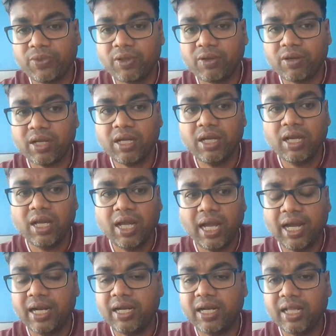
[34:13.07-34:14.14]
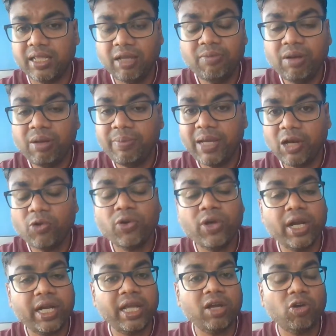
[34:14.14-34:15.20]
Okay, and they will be
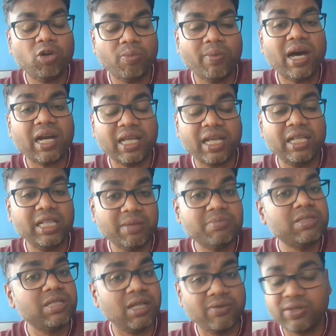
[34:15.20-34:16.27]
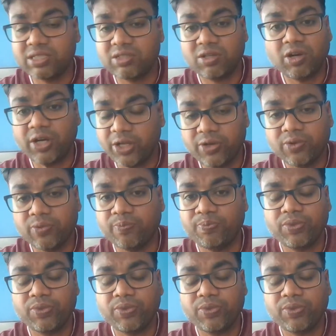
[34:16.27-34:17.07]
allocating or marking themselves. It's not you.